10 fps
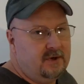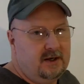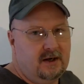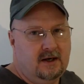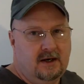
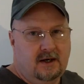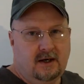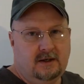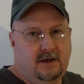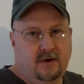sprayer,
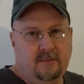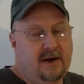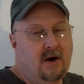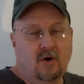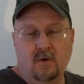a
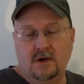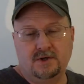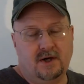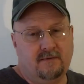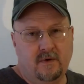power
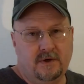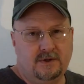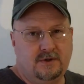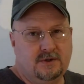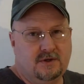washer. I've
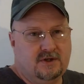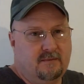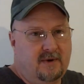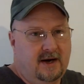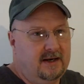always used those
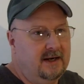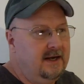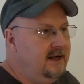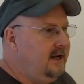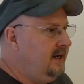on mine.
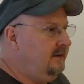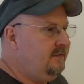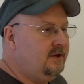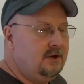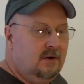
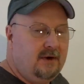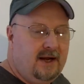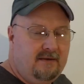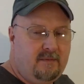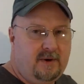If you don't
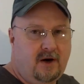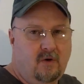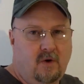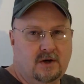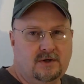have a
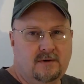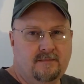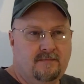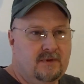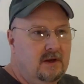power washer,
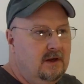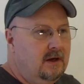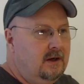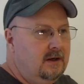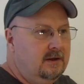
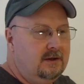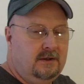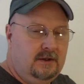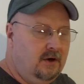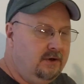
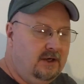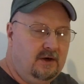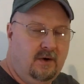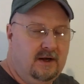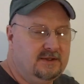you don't need
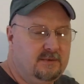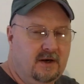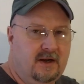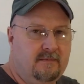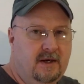to go out and
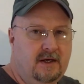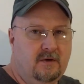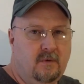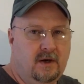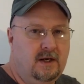spend a lot of money
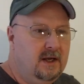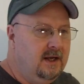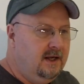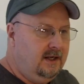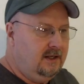on one.
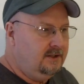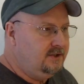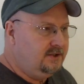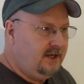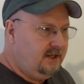
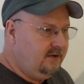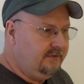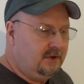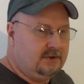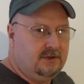Just take your
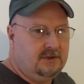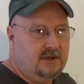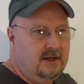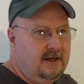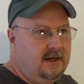
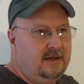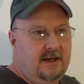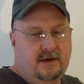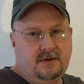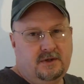filters
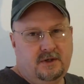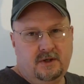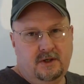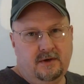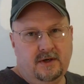down
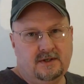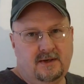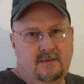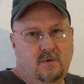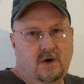to, next
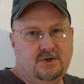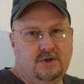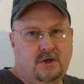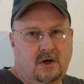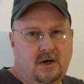time you
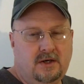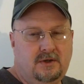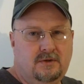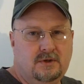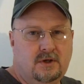wash your car
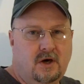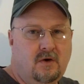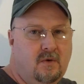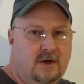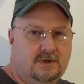and use the
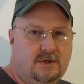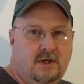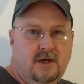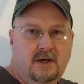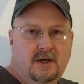car wash